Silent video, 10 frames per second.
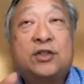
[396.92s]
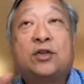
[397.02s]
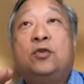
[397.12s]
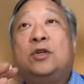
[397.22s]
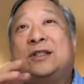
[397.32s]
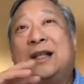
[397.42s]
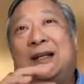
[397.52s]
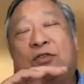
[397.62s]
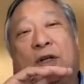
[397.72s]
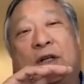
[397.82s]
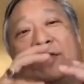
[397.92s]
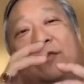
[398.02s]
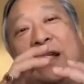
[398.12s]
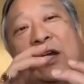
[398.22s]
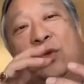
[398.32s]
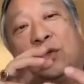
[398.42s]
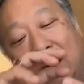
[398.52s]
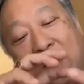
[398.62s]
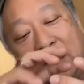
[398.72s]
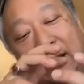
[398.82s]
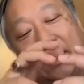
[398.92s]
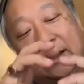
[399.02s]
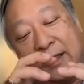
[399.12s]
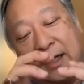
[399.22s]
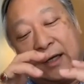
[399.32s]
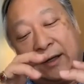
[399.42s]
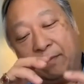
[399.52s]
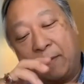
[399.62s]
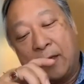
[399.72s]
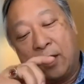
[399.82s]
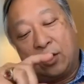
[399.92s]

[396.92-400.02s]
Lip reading: So it's like turning the flywheel, one click at a time.